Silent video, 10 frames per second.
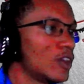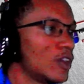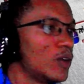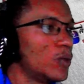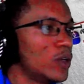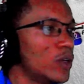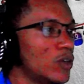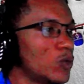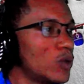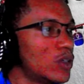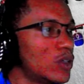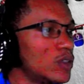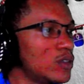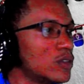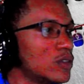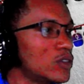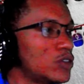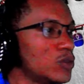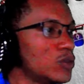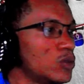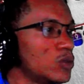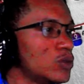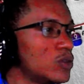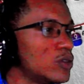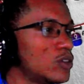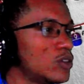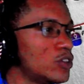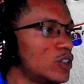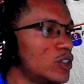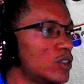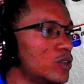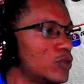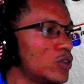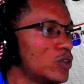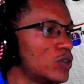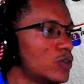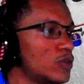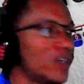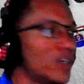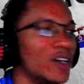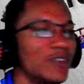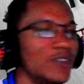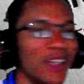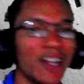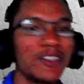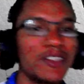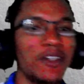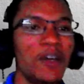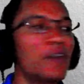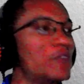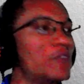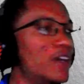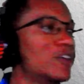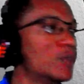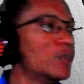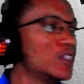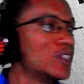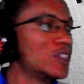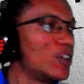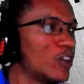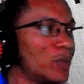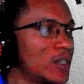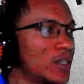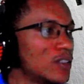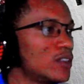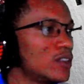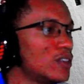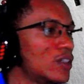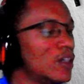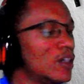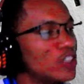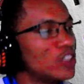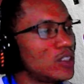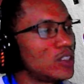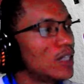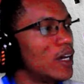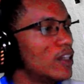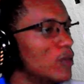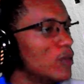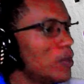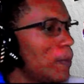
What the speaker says: We have 1, 2, 3, 4, 5. The next 5 numbers in our number pattern, just to add them up: